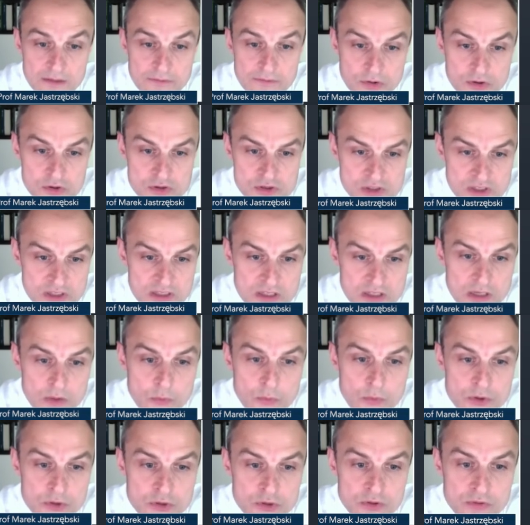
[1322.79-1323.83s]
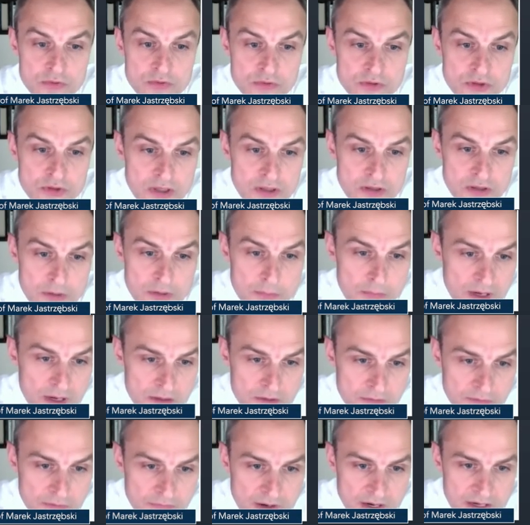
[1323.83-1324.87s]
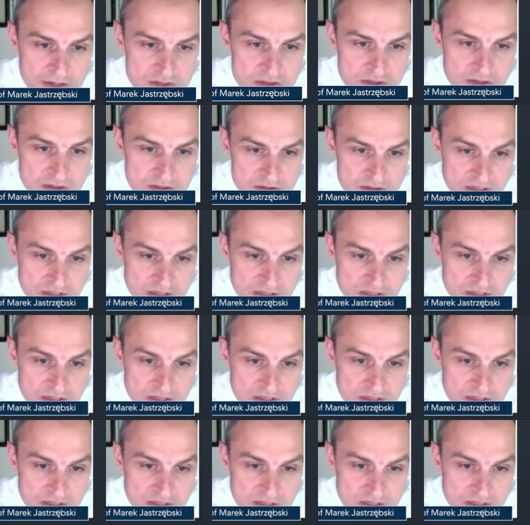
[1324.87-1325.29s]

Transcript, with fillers: Unfortunately, we, the, the manufacturers,